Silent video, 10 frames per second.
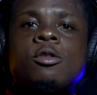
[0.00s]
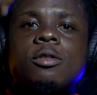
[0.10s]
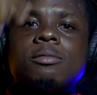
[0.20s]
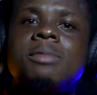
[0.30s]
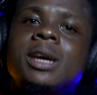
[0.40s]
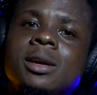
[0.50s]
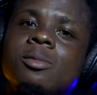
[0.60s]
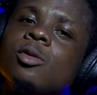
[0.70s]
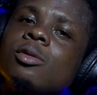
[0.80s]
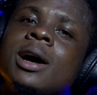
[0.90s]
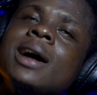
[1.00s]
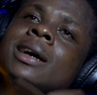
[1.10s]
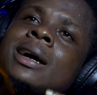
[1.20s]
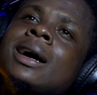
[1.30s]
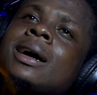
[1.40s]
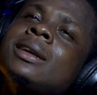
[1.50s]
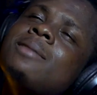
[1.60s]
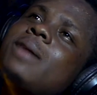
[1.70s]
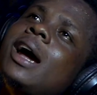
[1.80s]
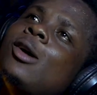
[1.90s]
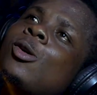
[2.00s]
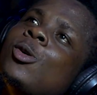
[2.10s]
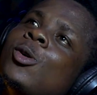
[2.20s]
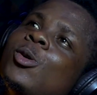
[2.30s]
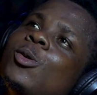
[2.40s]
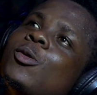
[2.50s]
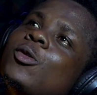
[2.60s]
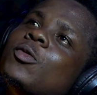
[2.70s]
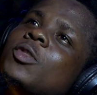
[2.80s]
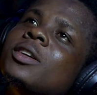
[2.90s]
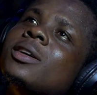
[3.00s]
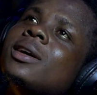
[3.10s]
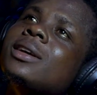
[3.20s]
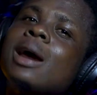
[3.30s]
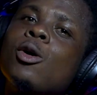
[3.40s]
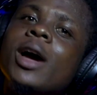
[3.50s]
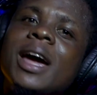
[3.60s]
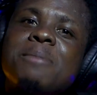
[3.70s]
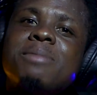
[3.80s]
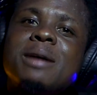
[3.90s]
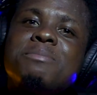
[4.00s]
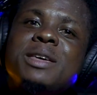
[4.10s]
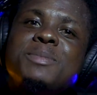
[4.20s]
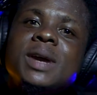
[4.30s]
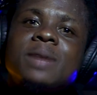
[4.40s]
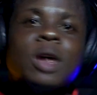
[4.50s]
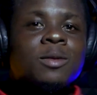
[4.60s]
no, minimo. Ni brain no. Yo, A brain, B brain,